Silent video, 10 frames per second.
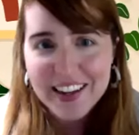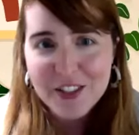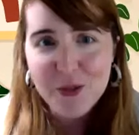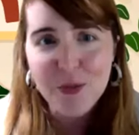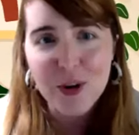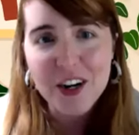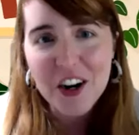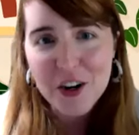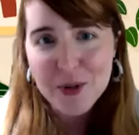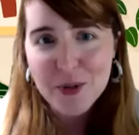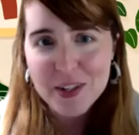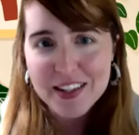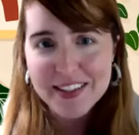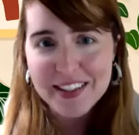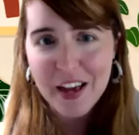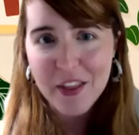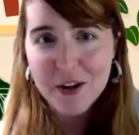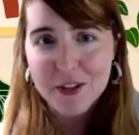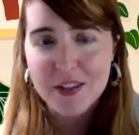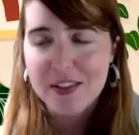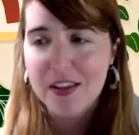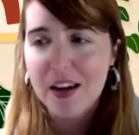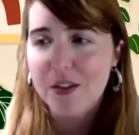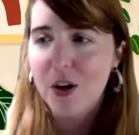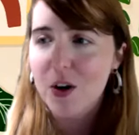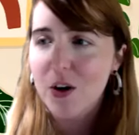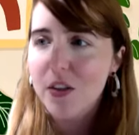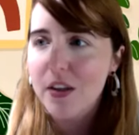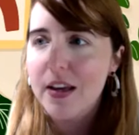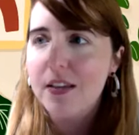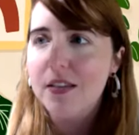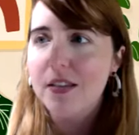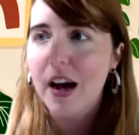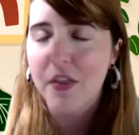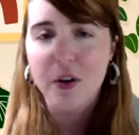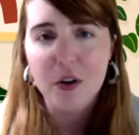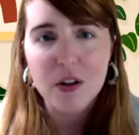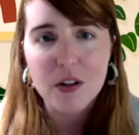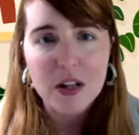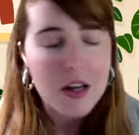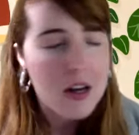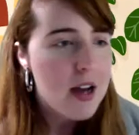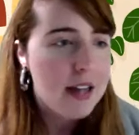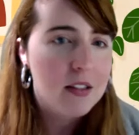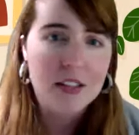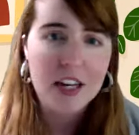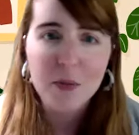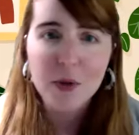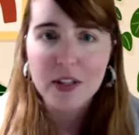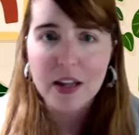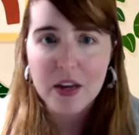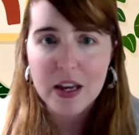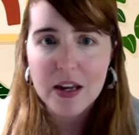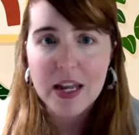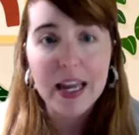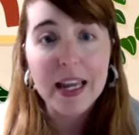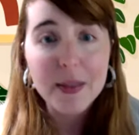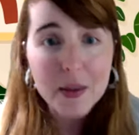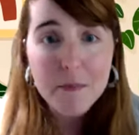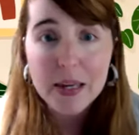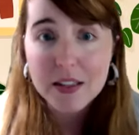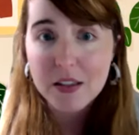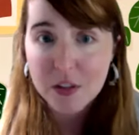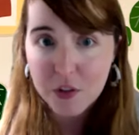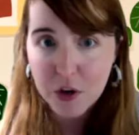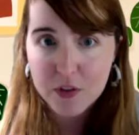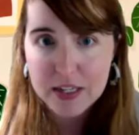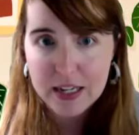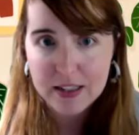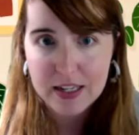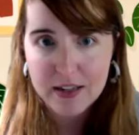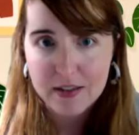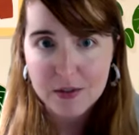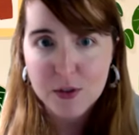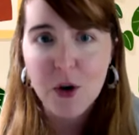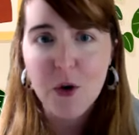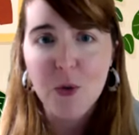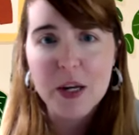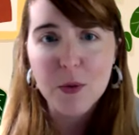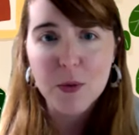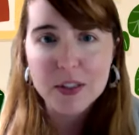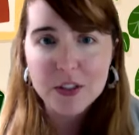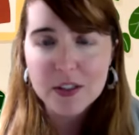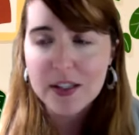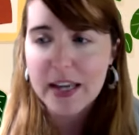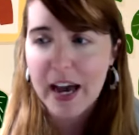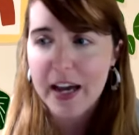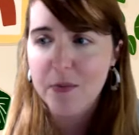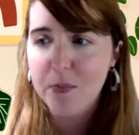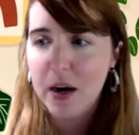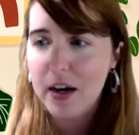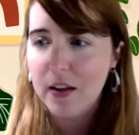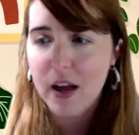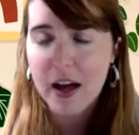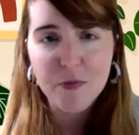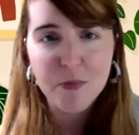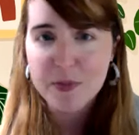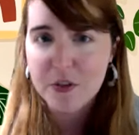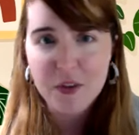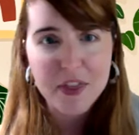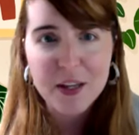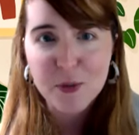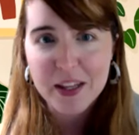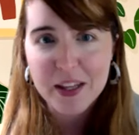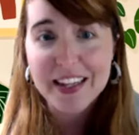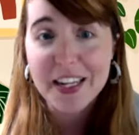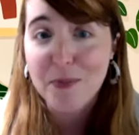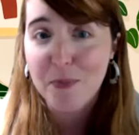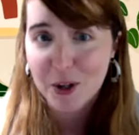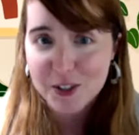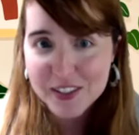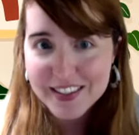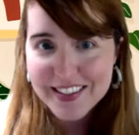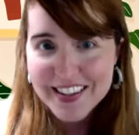to bring our community together to discuss all things ethical and sustainable living in the midst of COVID 19. So, we originally had uh, a lot of different things planned in person,